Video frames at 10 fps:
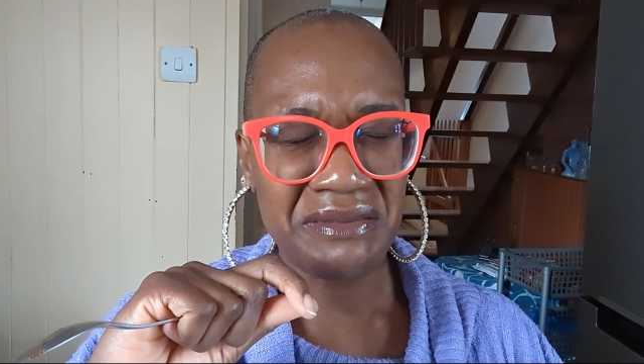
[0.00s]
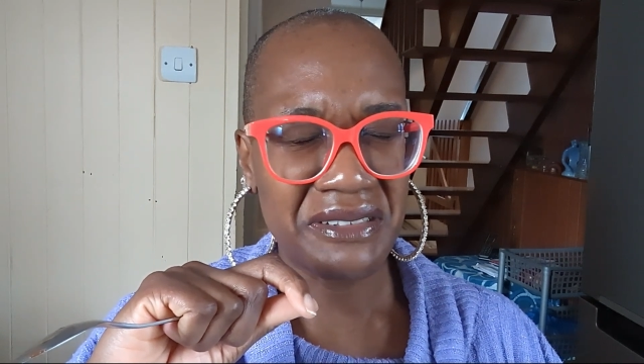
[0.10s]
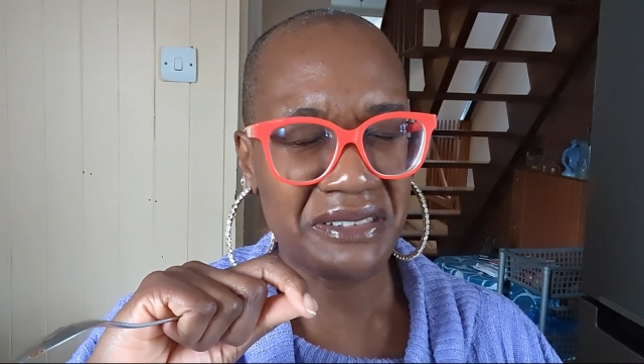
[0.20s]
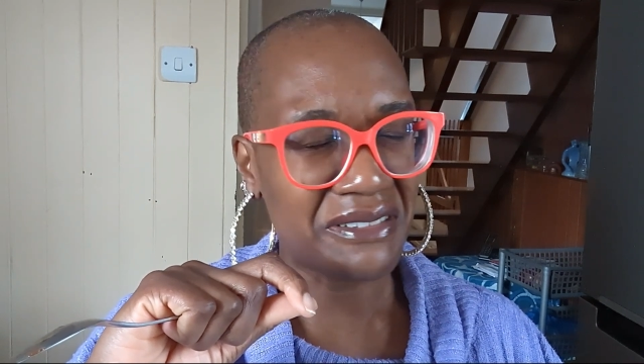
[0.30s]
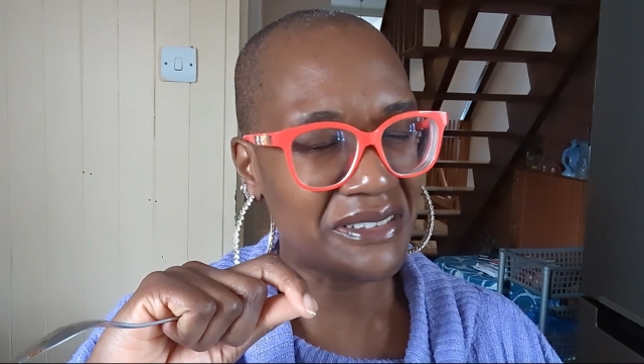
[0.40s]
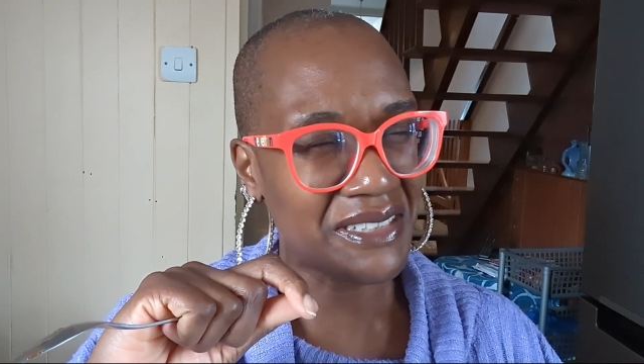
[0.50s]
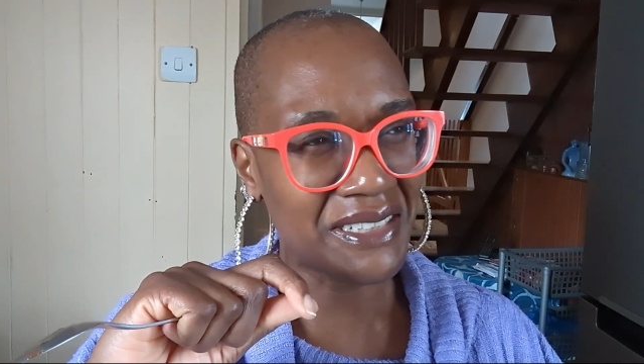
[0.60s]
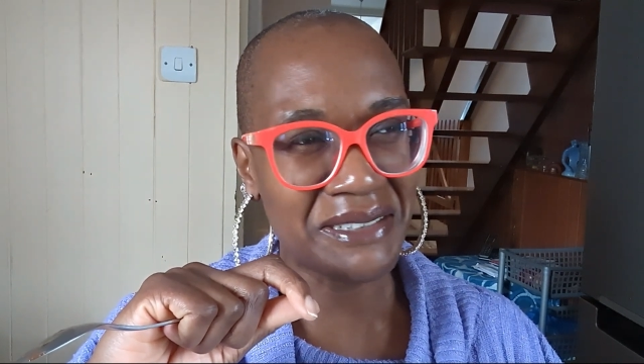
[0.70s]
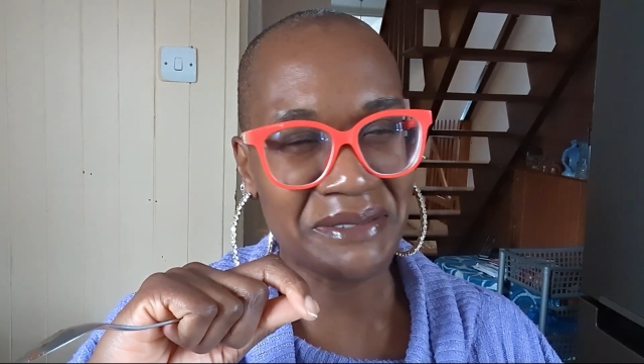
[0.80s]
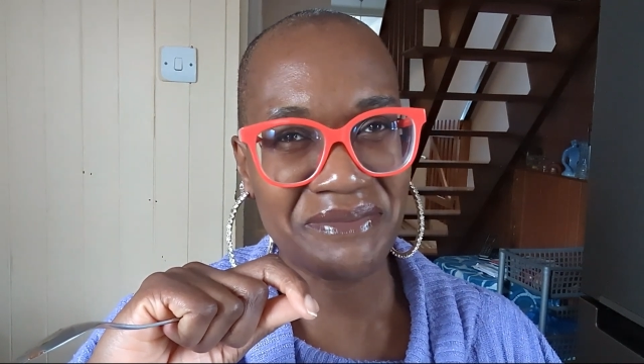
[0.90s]
Oh,
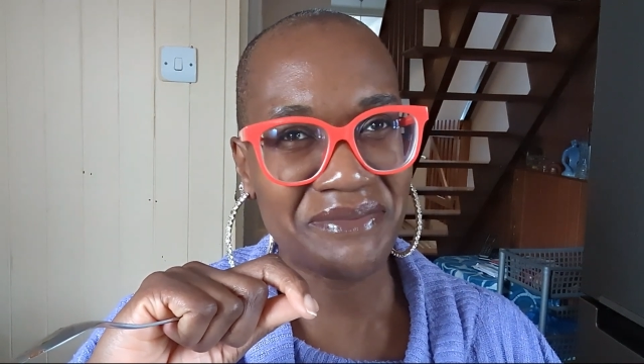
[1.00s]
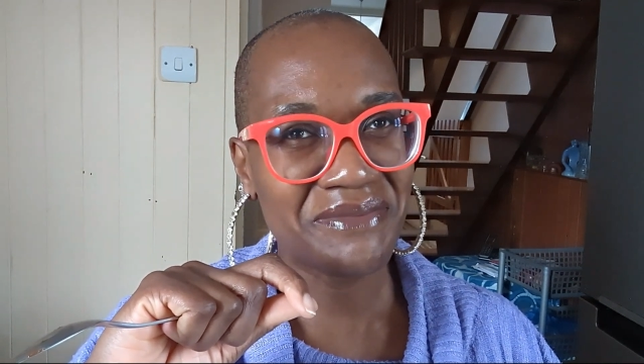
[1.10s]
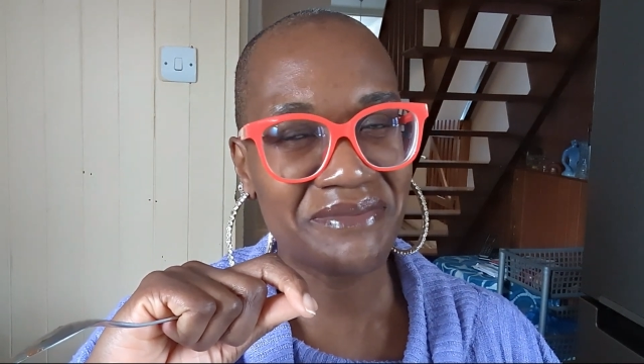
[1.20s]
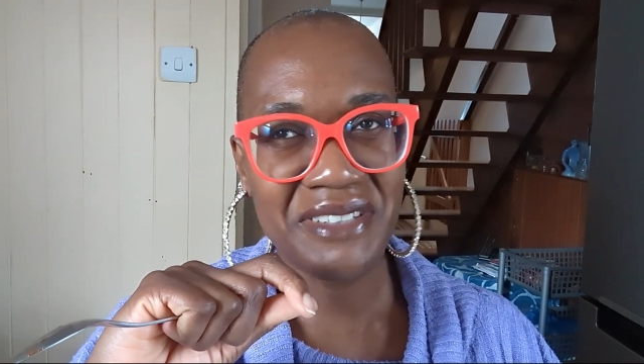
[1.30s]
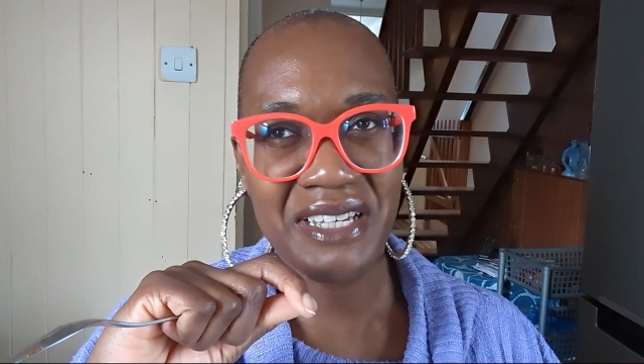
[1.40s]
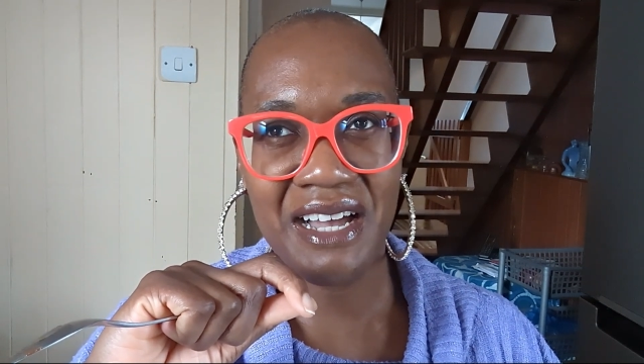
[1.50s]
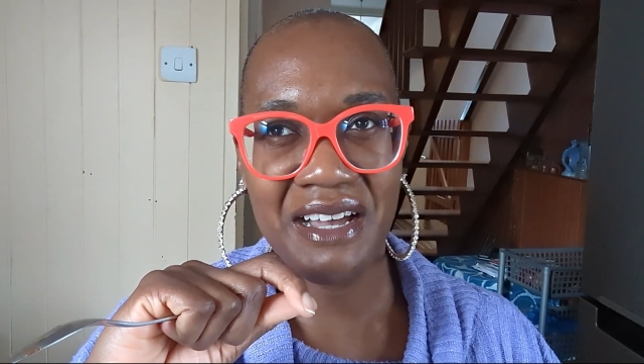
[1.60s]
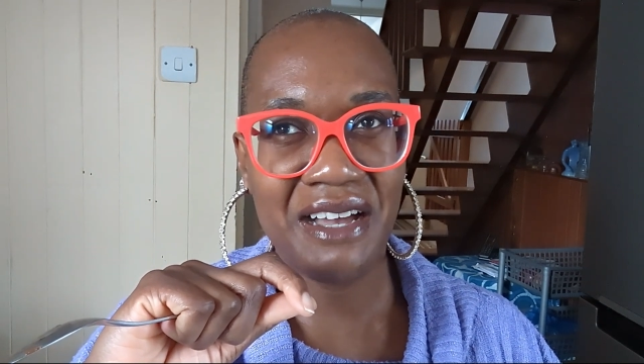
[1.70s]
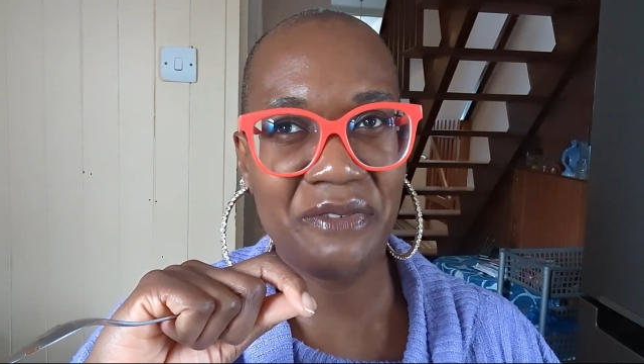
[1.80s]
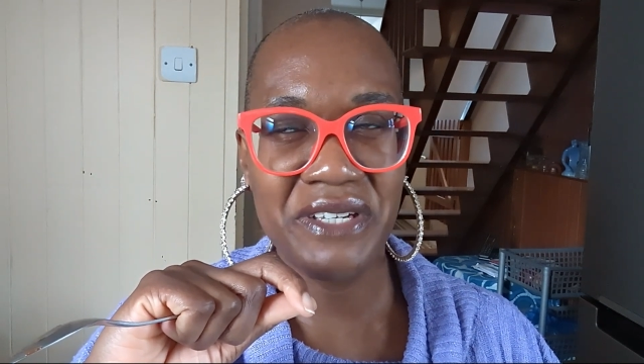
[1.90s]
yeah.
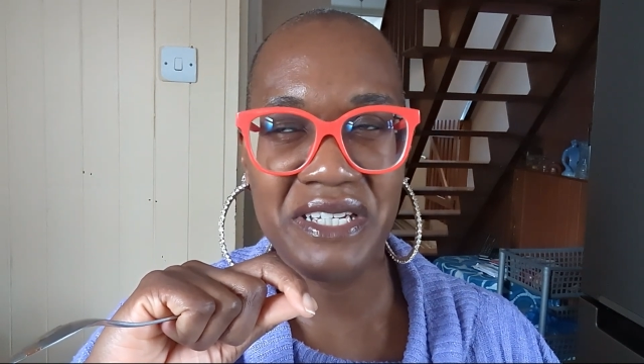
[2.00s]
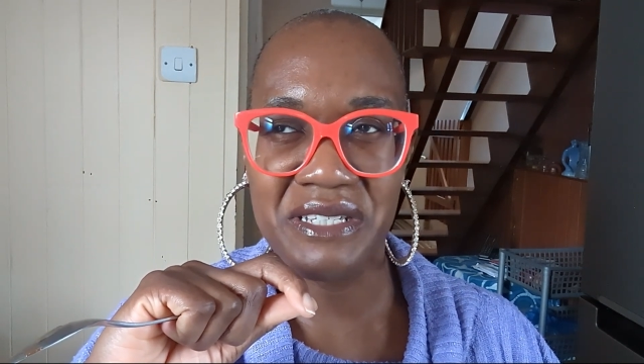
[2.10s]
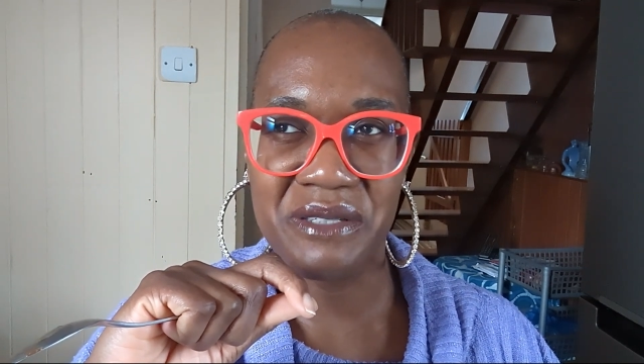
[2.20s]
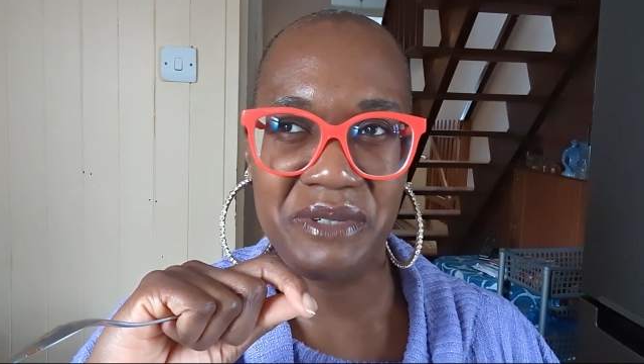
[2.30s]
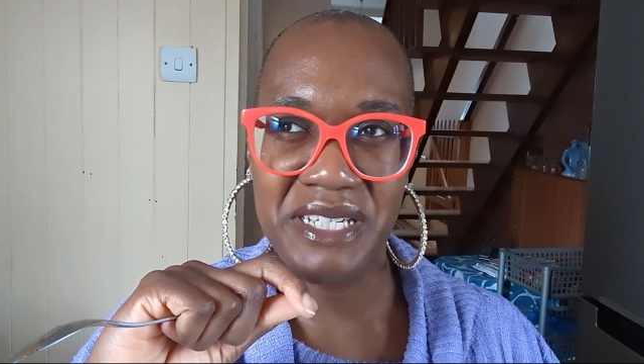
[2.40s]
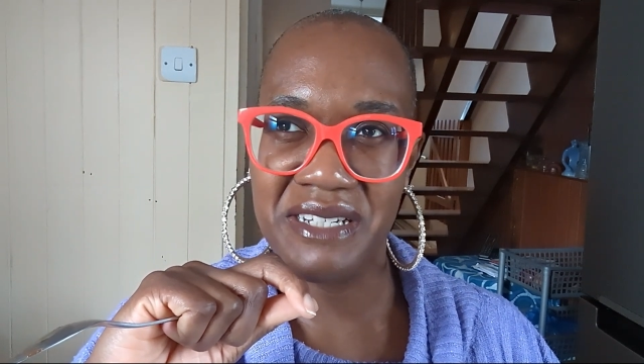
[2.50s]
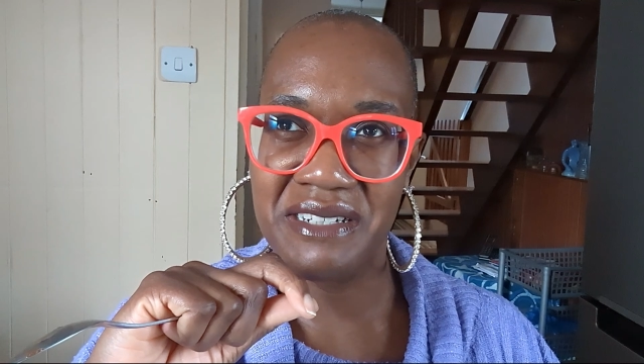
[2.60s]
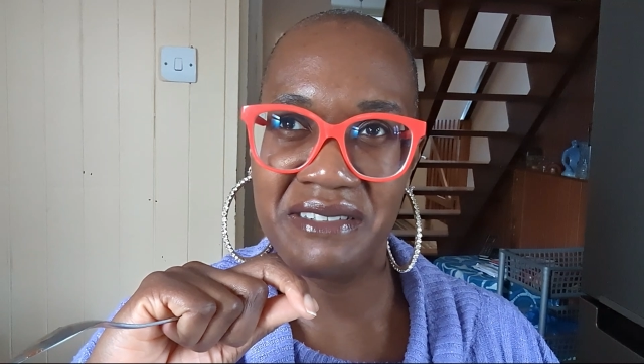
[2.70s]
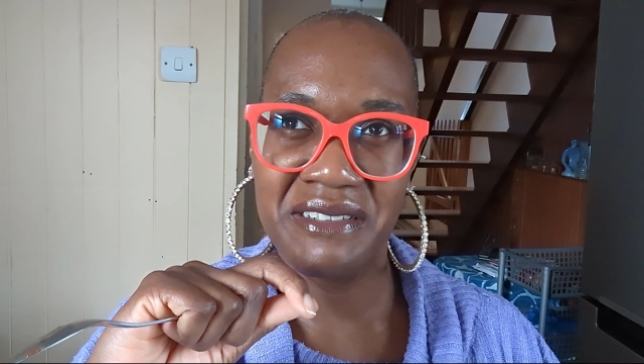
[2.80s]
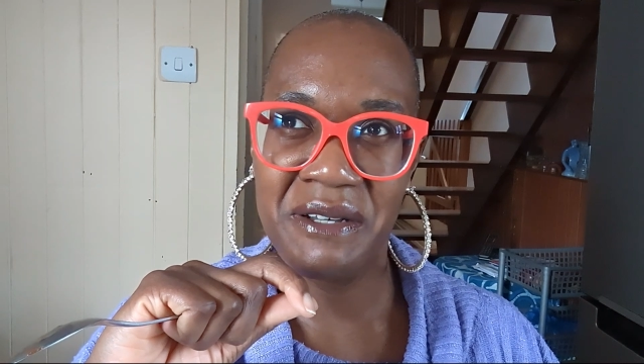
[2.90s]
I think it's sweetener.